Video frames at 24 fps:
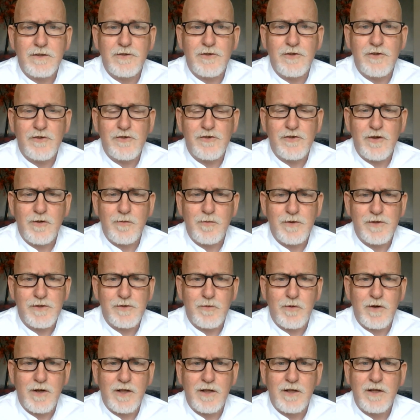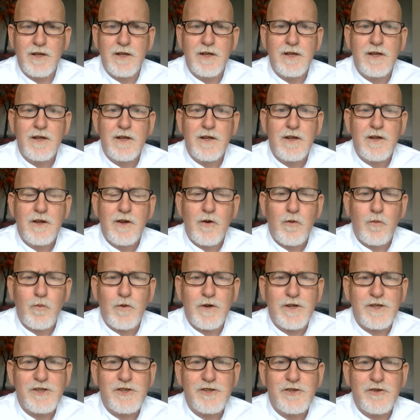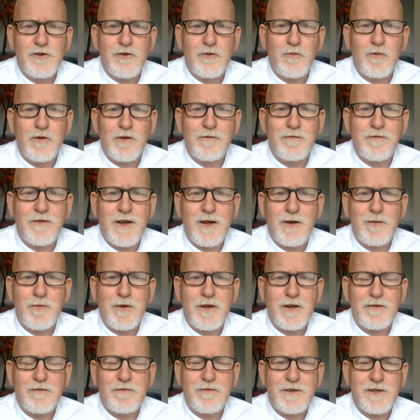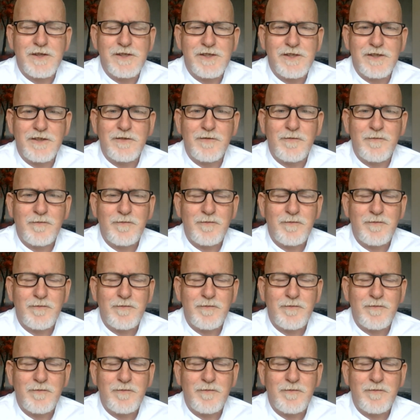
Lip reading: YouTube as well, which you will find beneficial.